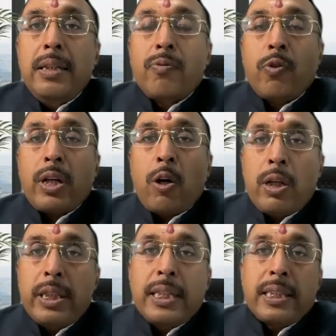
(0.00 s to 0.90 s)
for
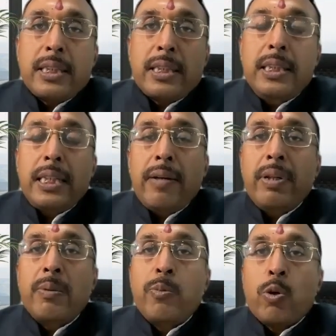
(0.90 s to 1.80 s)
all the SSCs
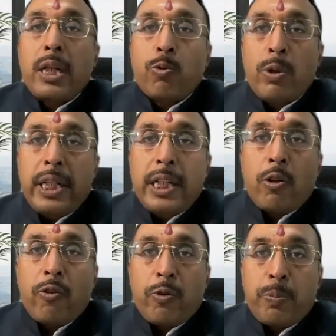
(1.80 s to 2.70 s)
having more than 20
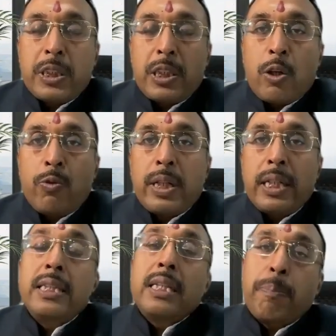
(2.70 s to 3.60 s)
crore of rupees turnover
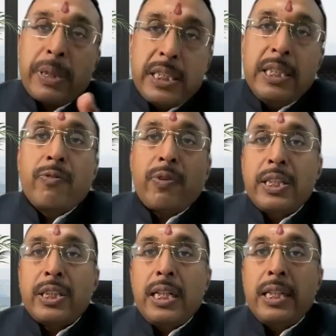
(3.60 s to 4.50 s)
in the preceding
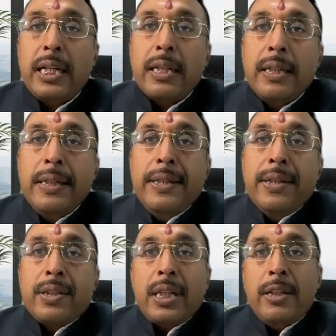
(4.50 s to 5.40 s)
financial year,
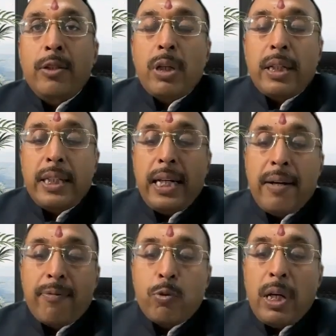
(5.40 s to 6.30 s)
then they
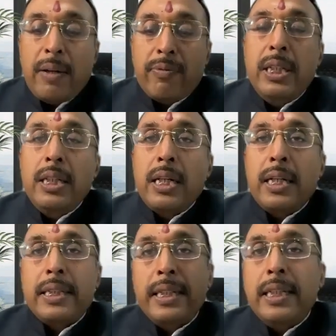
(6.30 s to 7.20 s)
have to have the
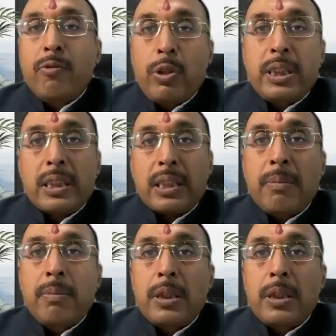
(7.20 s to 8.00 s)
e-invoice system